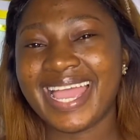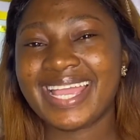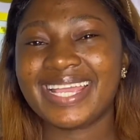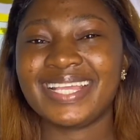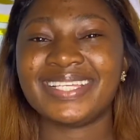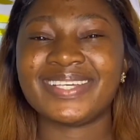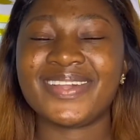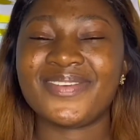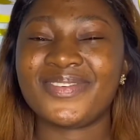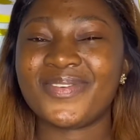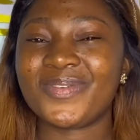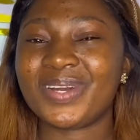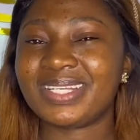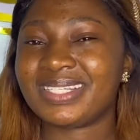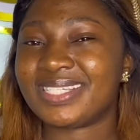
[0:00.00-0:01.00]
So if you
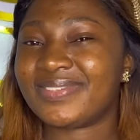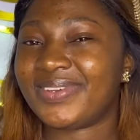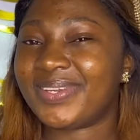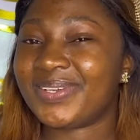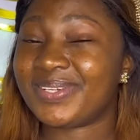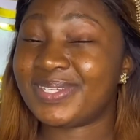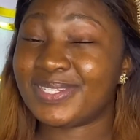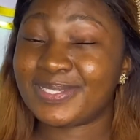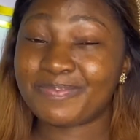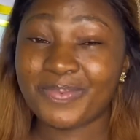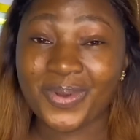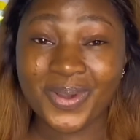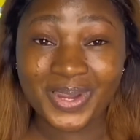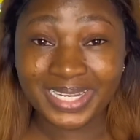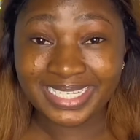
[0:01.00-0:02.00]
watched this video to this
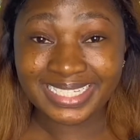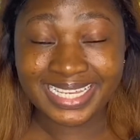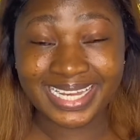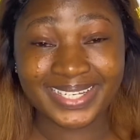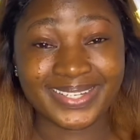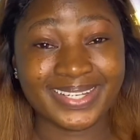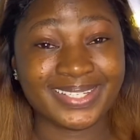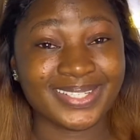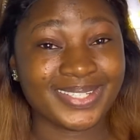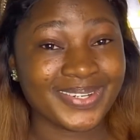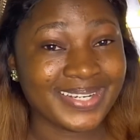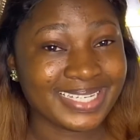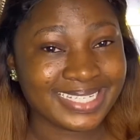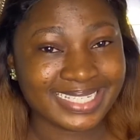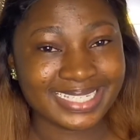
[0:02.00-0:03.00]
point and you
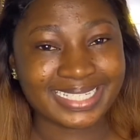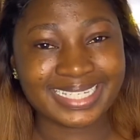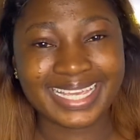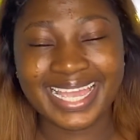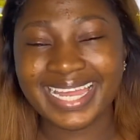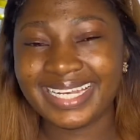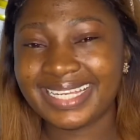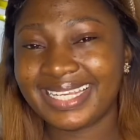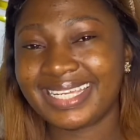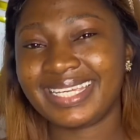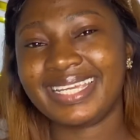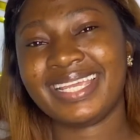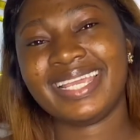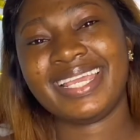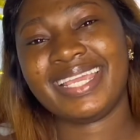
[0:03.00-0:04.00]
enjoyed it, kindly
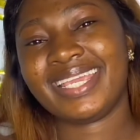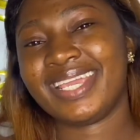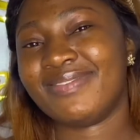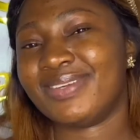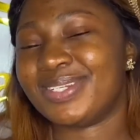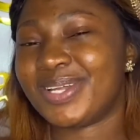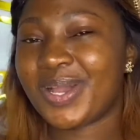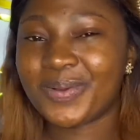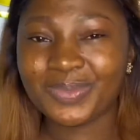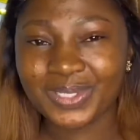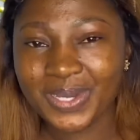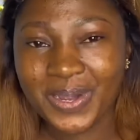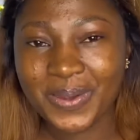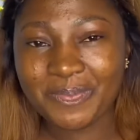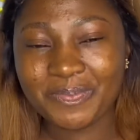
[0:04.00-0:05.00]
give a thumbs
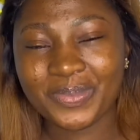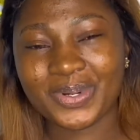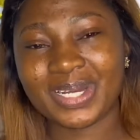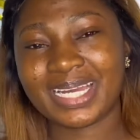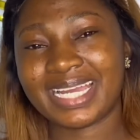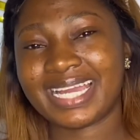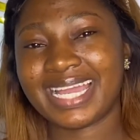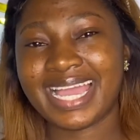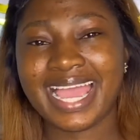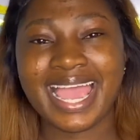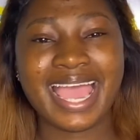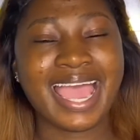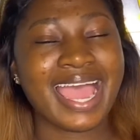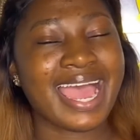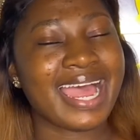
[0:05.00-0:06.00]
up
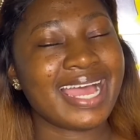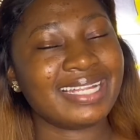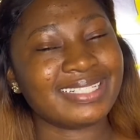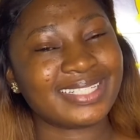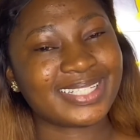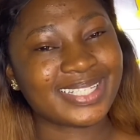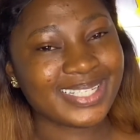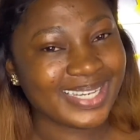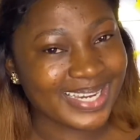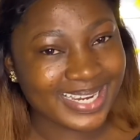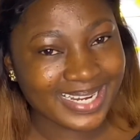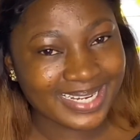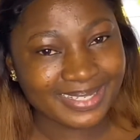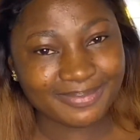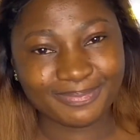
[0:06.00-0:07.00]
and share,
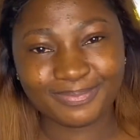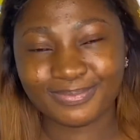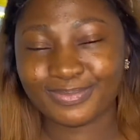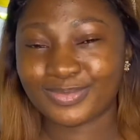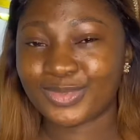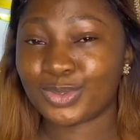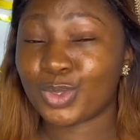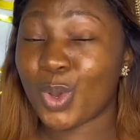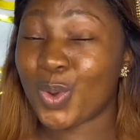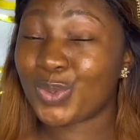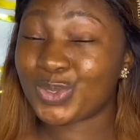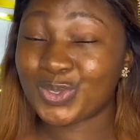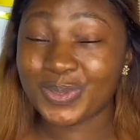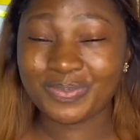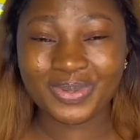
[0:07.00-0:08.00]
and also
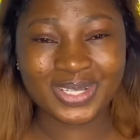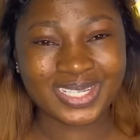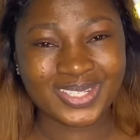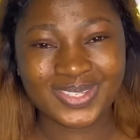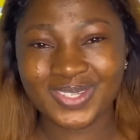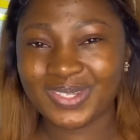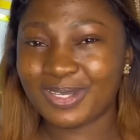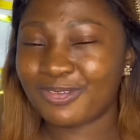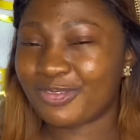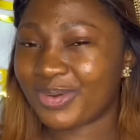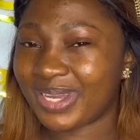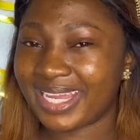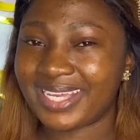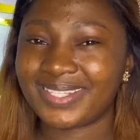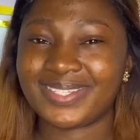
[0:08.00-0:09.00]
please do not
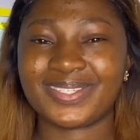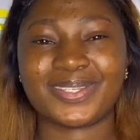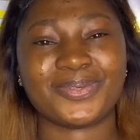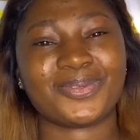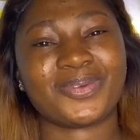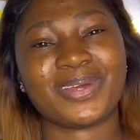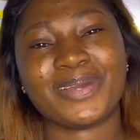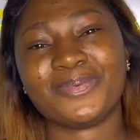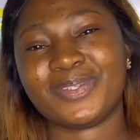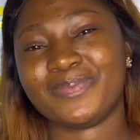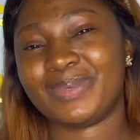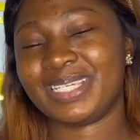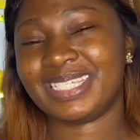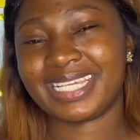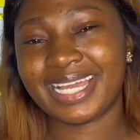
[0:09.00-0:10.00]
forget to subscribe to my
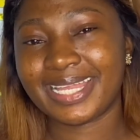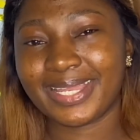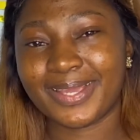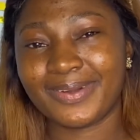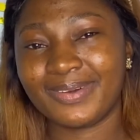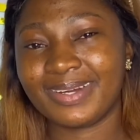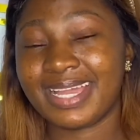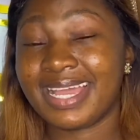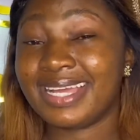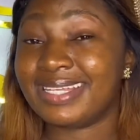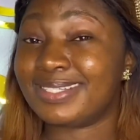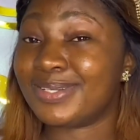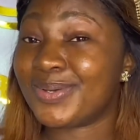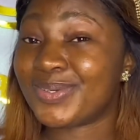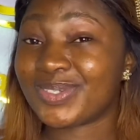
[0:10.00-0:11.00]
channel, and
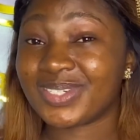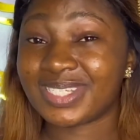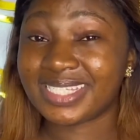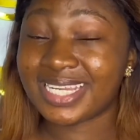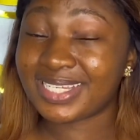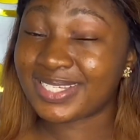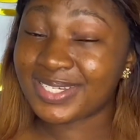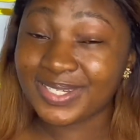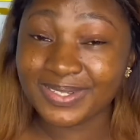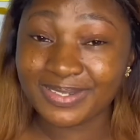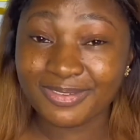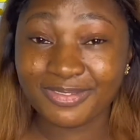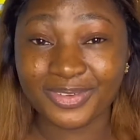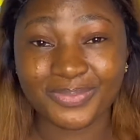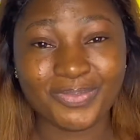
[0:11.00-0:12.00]
also stay tuned for
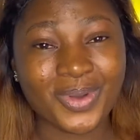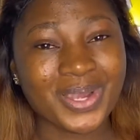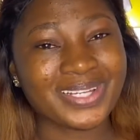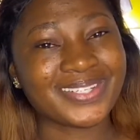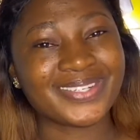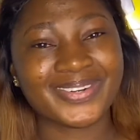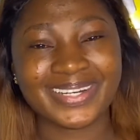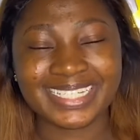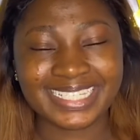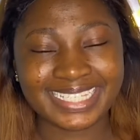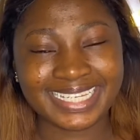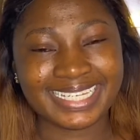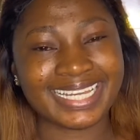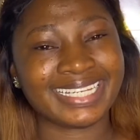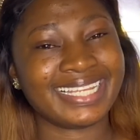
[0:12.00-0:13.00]
more interesting
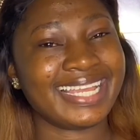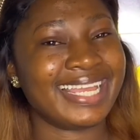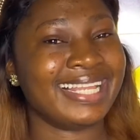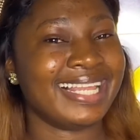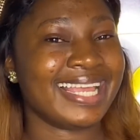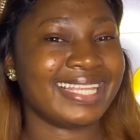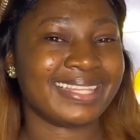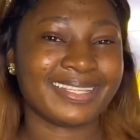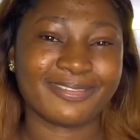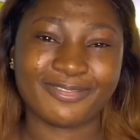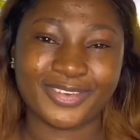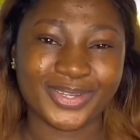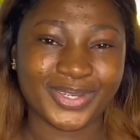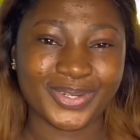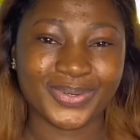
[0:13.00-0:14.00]
and enlightening
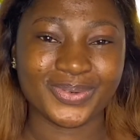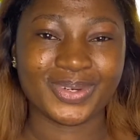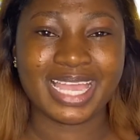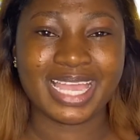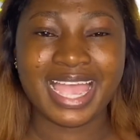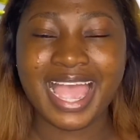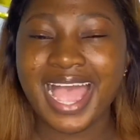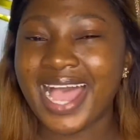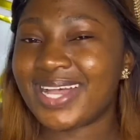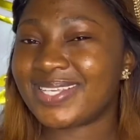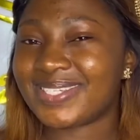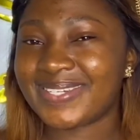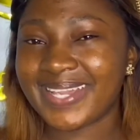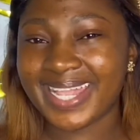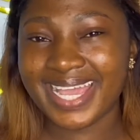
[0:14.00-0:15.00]
video. I'll see
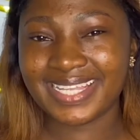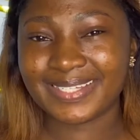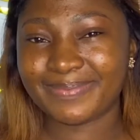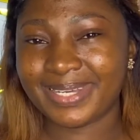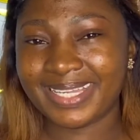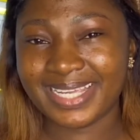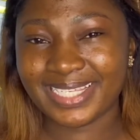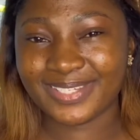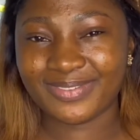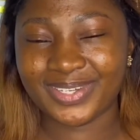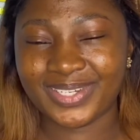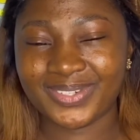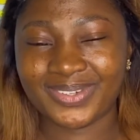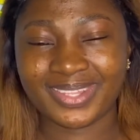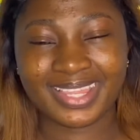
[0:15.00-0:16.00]
you guys in my next
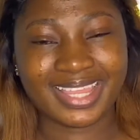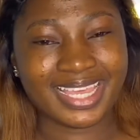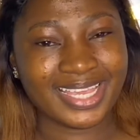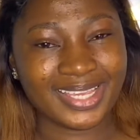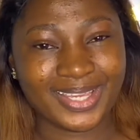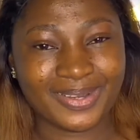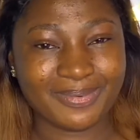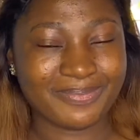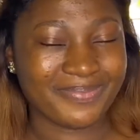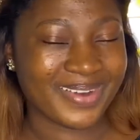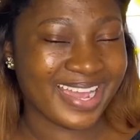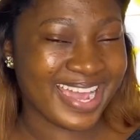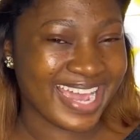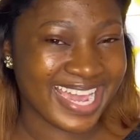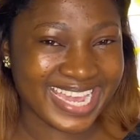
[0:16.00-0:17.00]
video. Thank you.
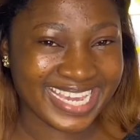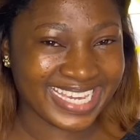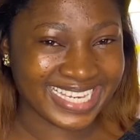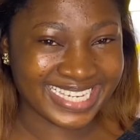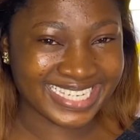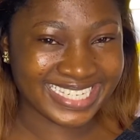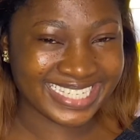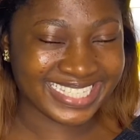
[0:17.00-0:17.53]
Bye.